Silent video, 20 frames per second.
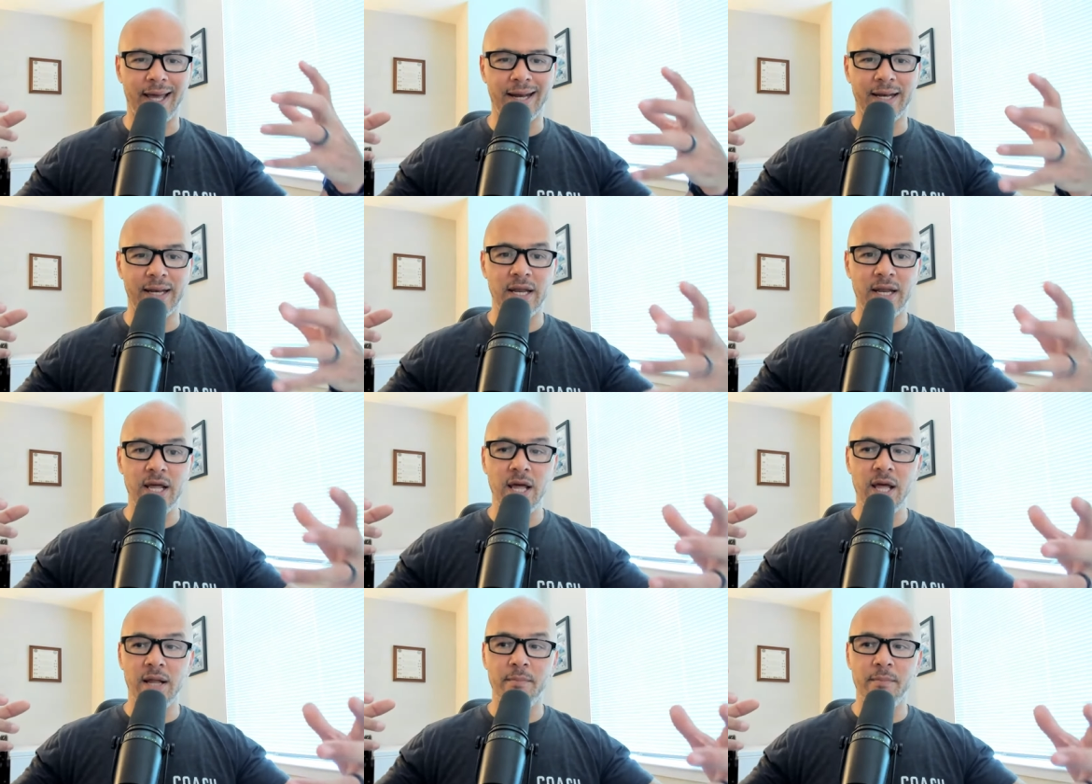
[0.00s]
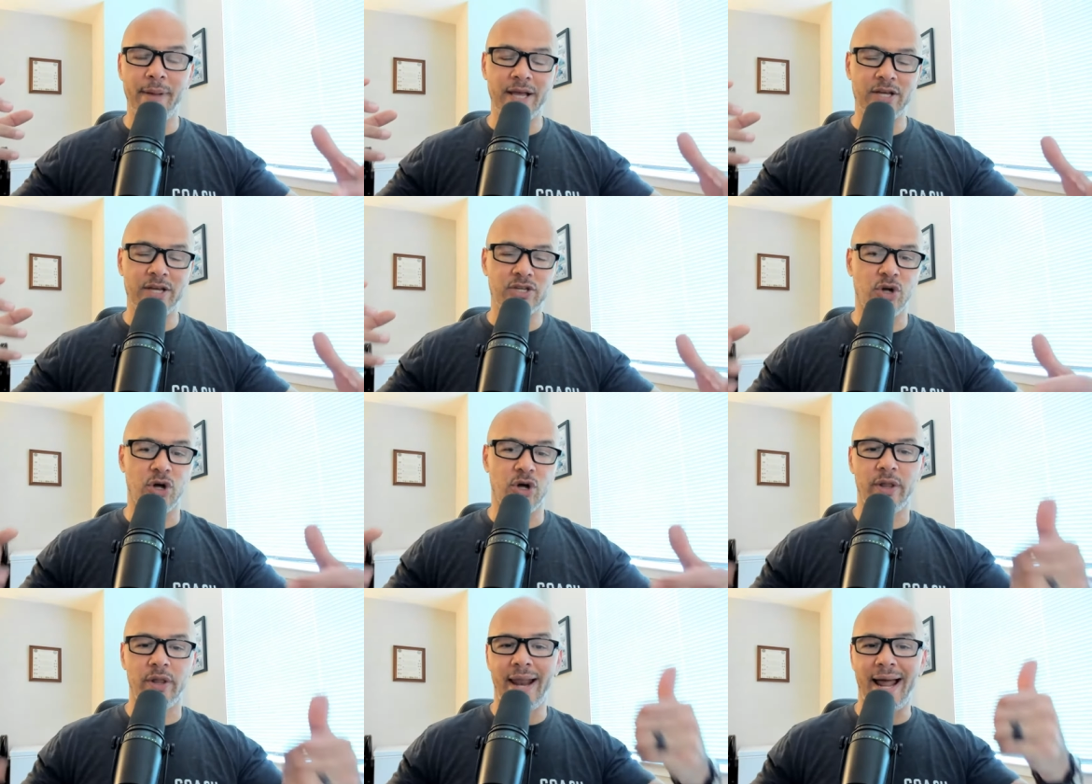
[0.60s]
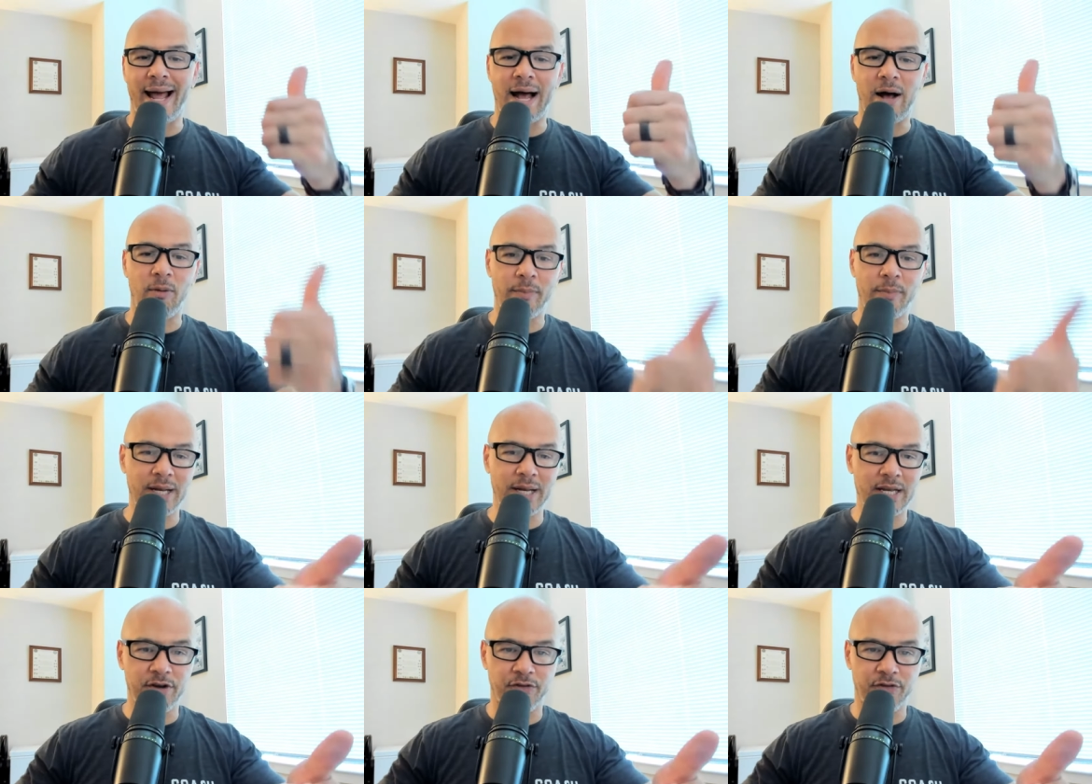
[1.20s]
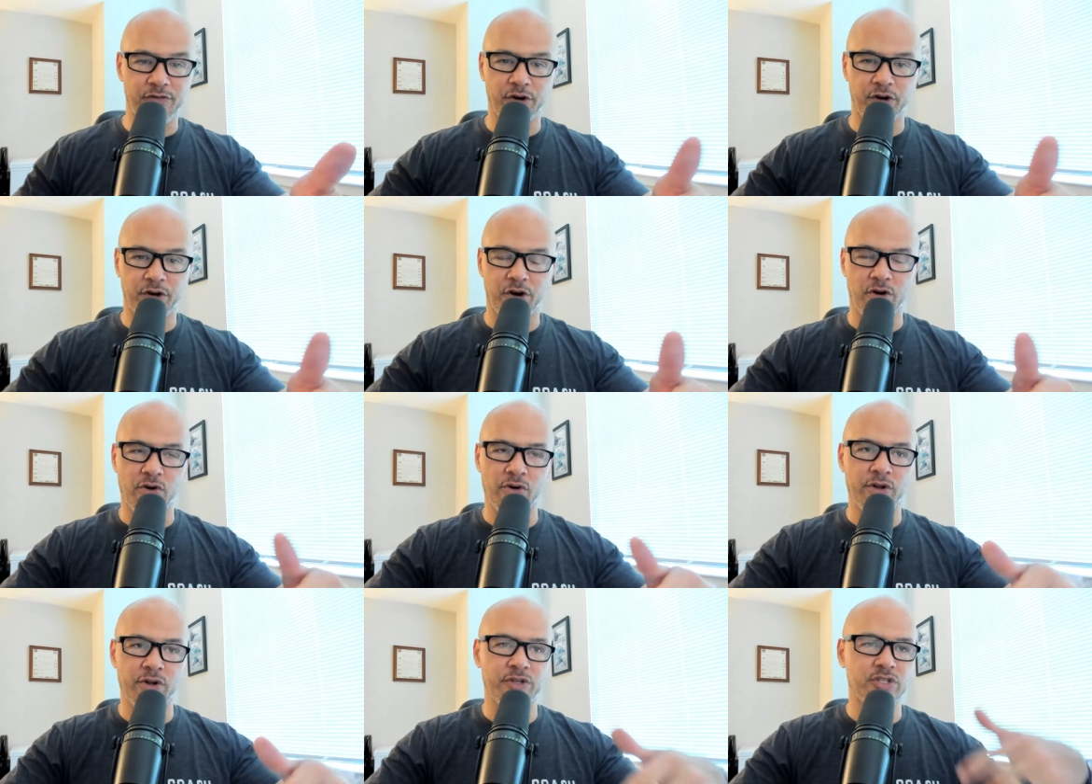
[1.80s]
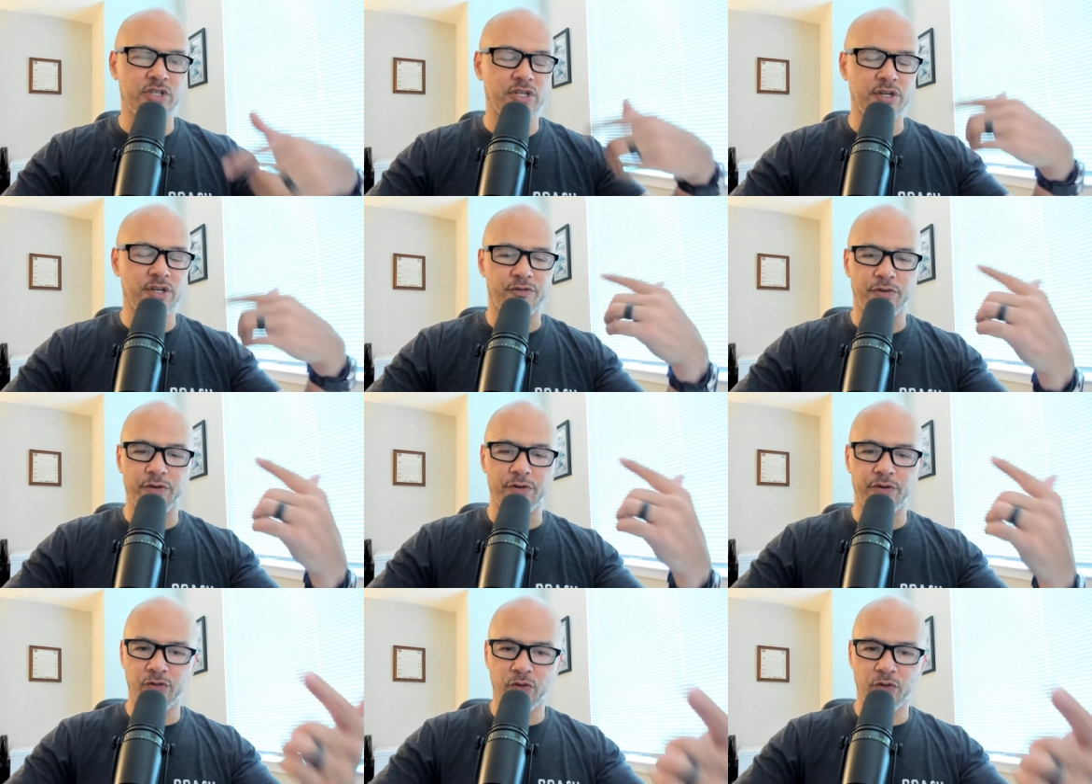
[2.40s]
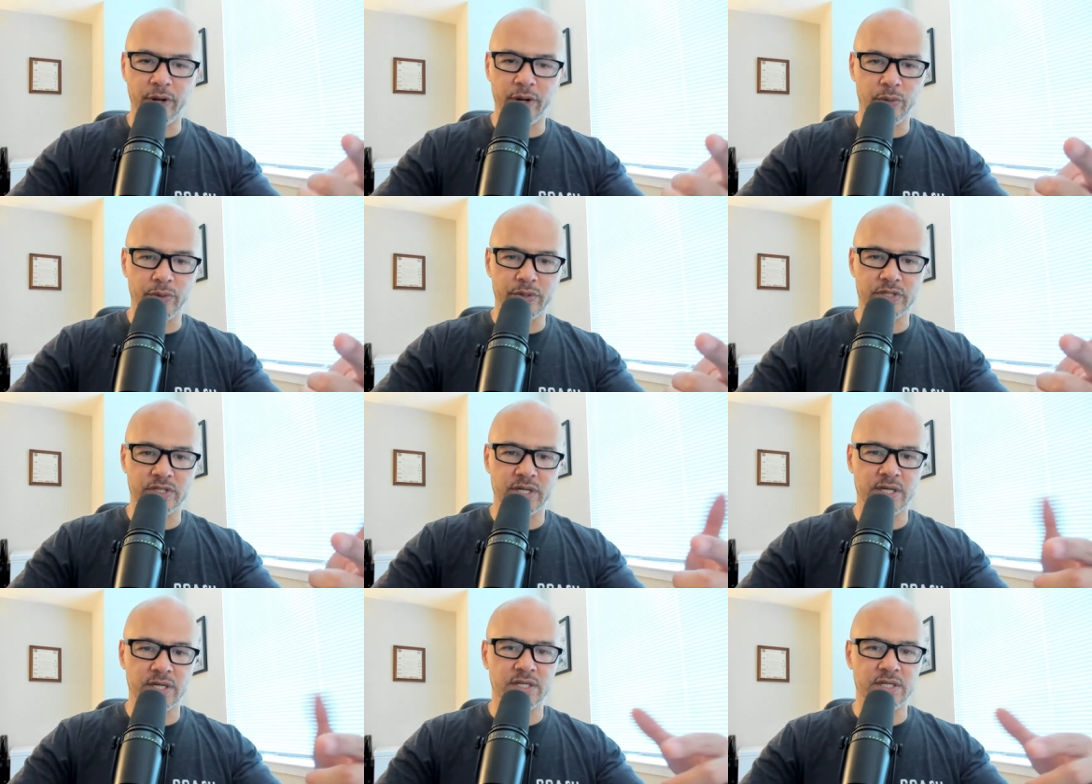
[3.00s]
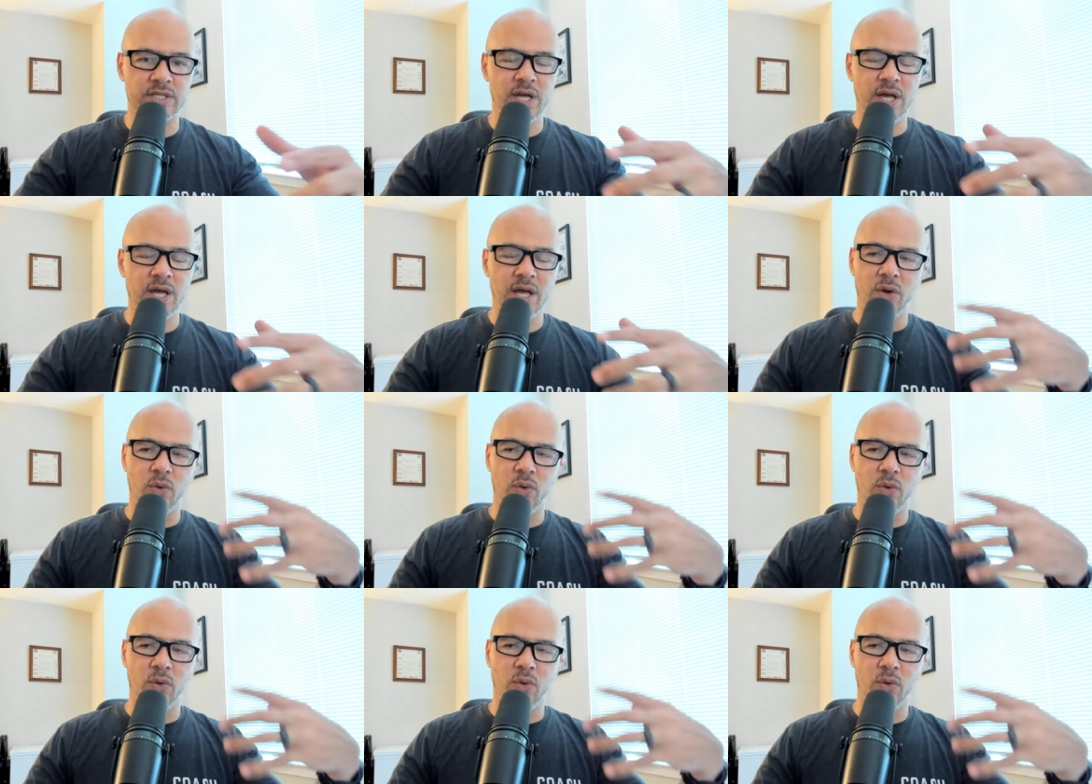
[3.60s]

And based on how many different currents, the different frequencies,